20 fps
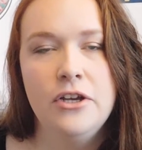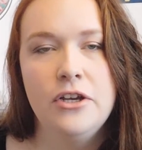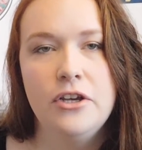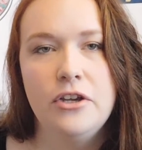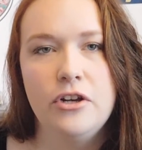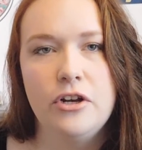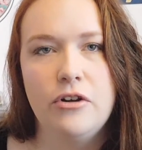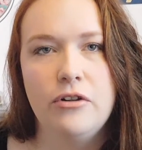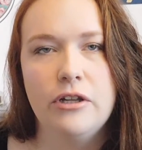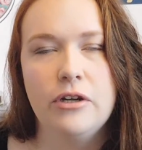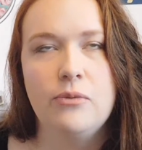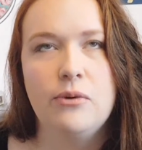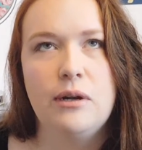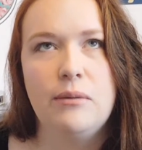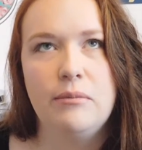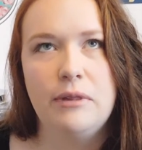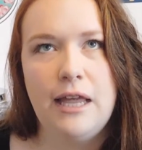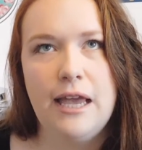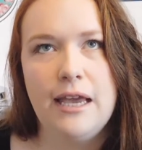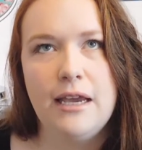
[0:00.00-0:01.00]
like, when
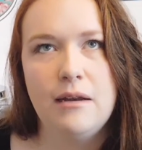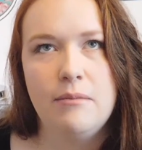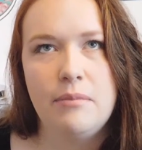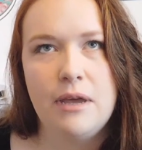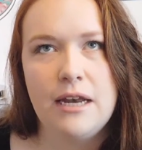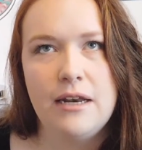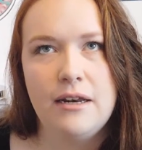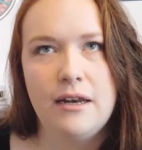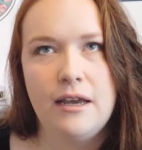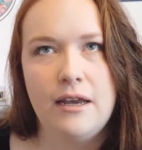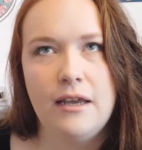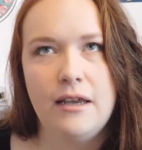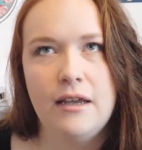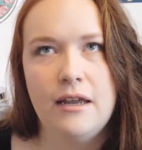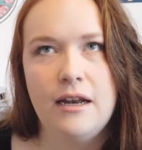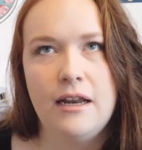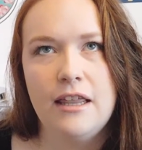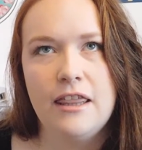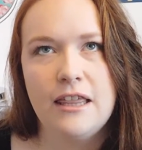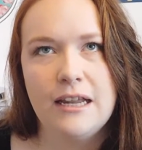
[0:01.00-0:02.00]
I'm laying in bed at night
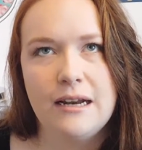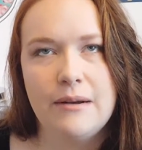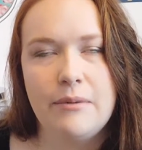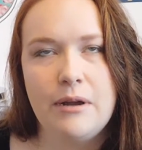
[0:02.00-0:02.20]
and I think